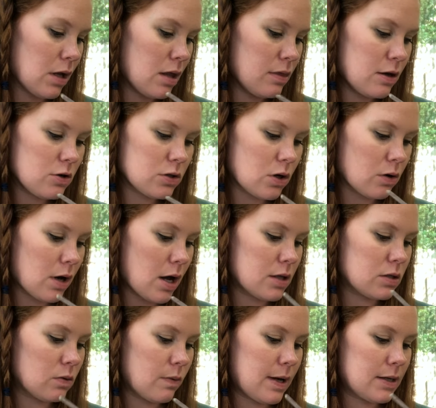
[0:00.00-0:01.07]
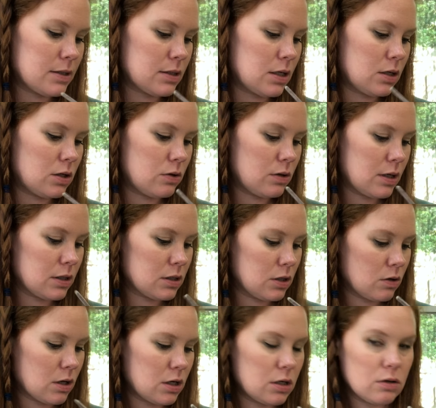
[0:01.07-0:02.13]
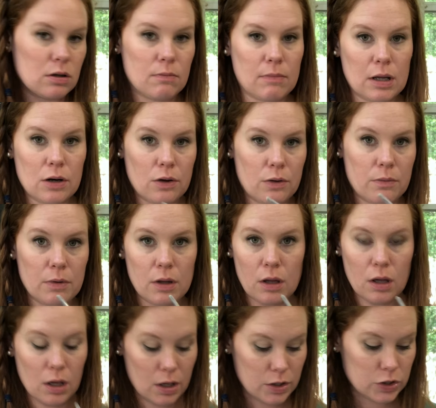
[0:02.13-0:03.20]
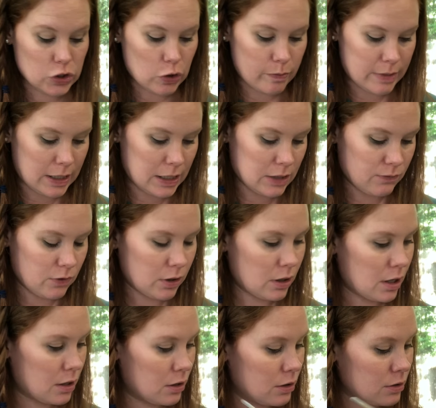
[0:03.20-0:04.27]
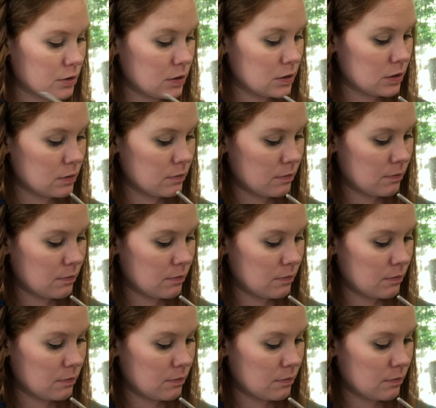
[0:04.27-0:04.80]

And there's all kinds of ways to do this. You can do the middle so many different colors.